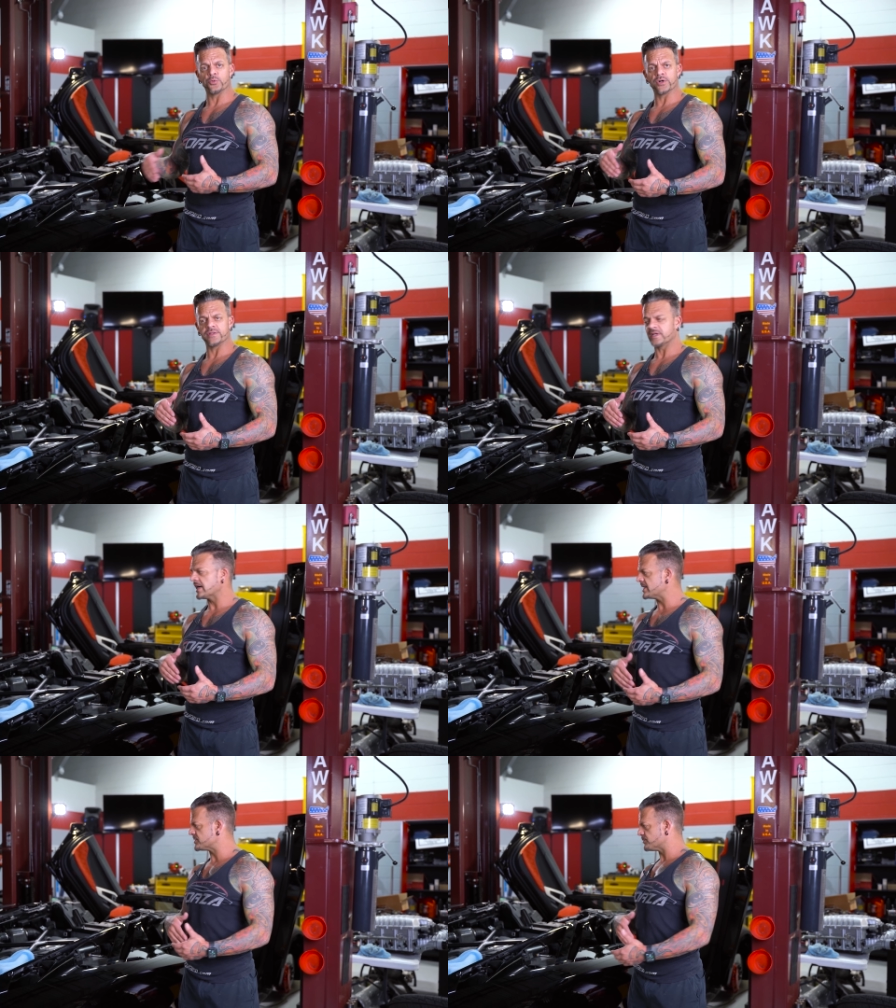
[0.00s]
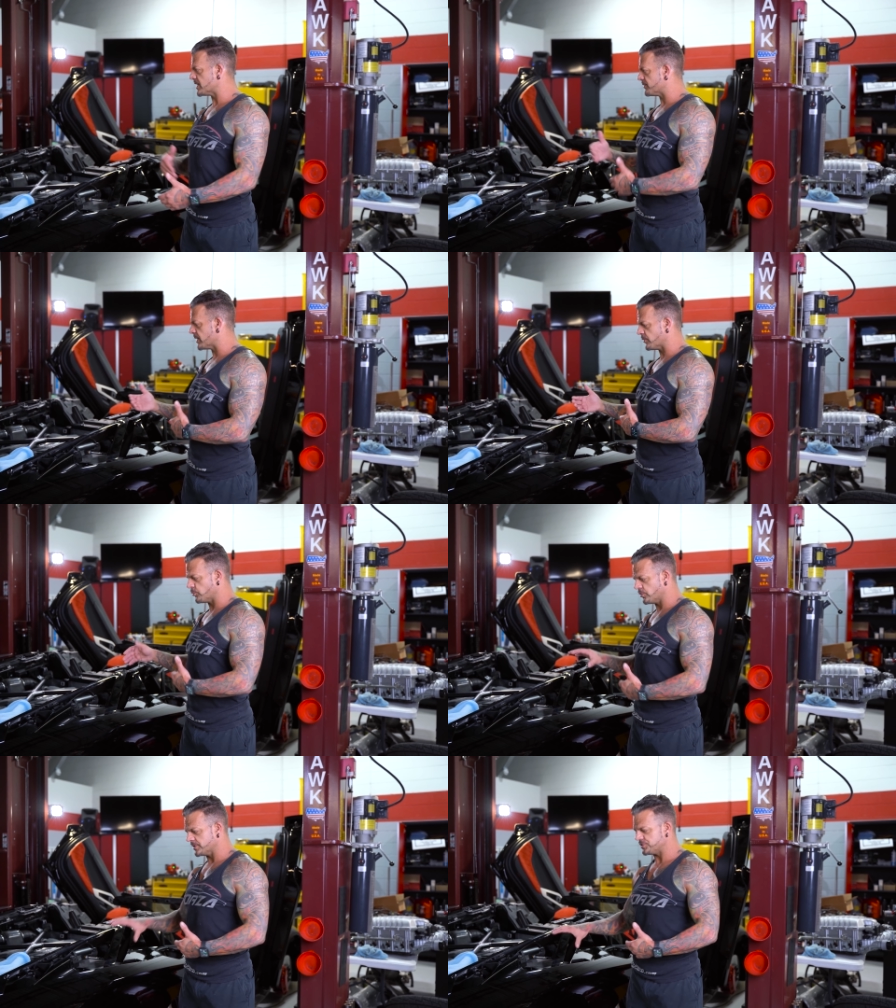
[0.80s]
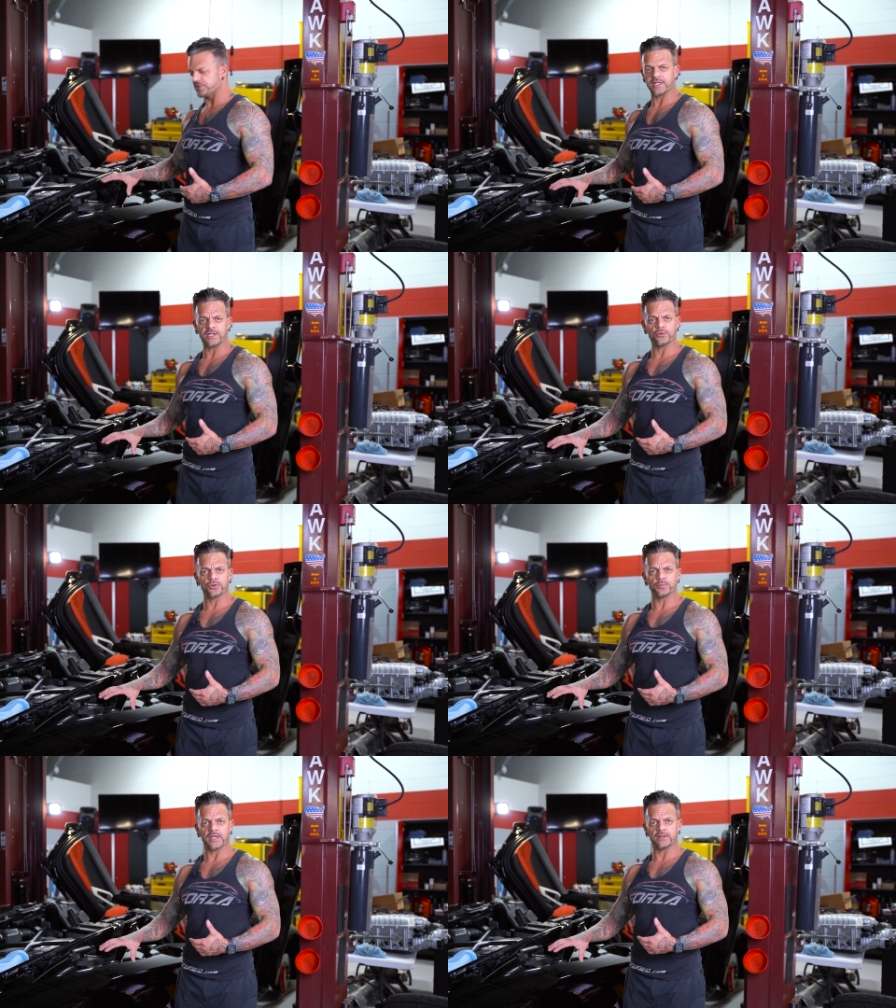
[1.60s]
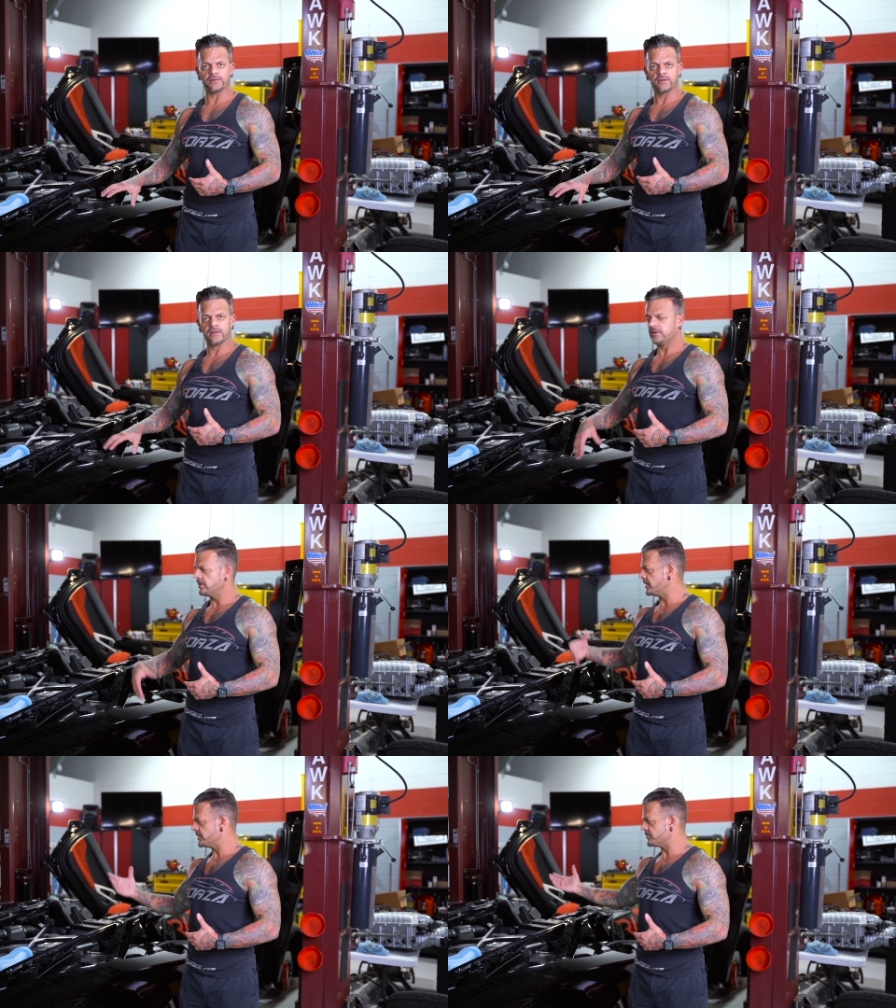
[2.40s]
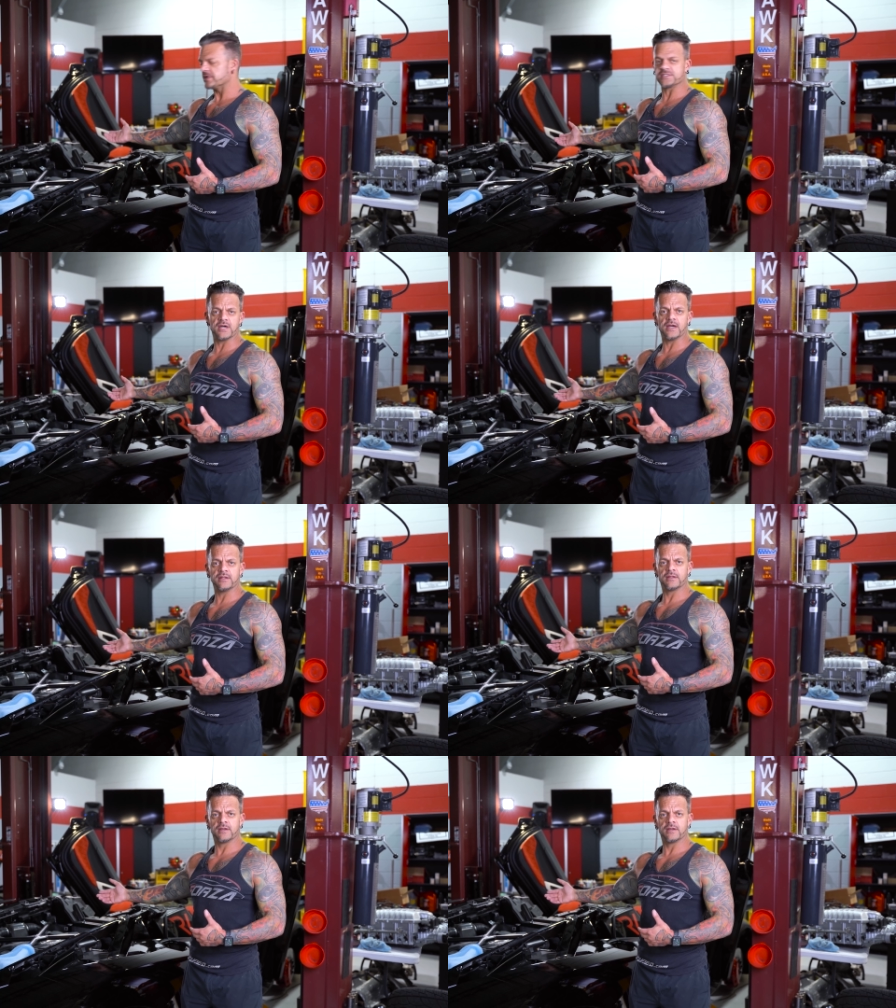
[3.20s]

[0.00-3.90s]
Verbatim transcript: where the guy has to ride around with one shiny quarter panel and the rest not.